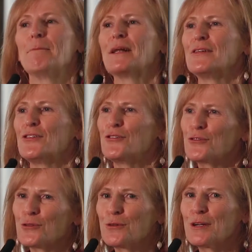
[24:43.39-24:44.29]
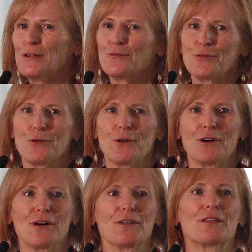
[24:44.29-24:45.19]
but it's a story
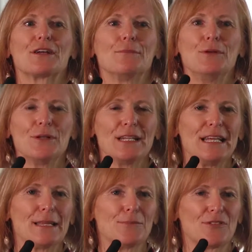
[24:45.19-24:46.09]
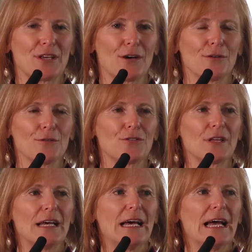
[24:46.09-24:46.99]
for the community themselves,